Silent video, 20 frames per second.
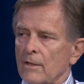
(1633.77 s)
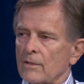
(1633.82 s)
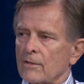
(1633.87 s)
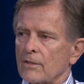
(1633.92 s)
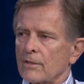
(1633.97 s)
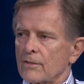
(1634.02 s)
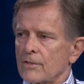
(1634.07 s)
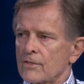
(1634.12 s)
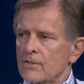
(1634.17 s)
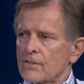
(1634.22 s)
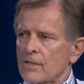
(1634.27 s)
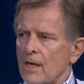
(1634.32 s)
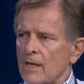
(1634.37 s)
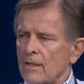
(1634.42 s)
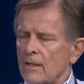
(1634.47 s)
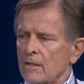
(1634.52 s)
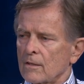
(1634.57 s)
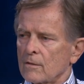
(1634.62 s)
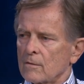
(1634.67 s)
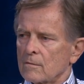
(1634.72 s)
to the
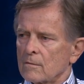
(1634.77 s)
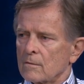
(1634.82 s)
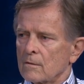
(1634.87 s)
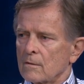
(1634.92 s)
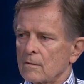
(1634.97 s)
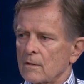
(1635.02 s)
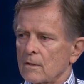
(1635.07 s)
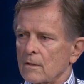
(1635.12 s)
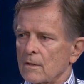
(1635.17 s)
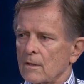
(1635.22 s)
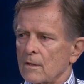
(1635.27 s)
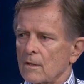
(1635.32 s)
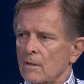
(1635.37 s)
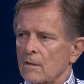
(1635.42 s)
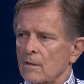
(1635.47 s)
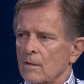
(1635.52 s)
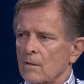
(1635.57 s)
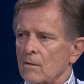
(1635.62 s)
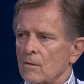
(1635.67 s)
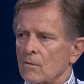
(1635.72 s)
Senate? Yeah.
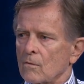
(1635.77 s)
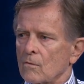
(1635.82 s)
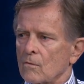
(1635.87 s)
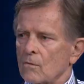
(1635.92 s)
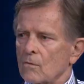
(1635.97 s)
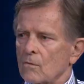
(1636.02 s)
Who, who,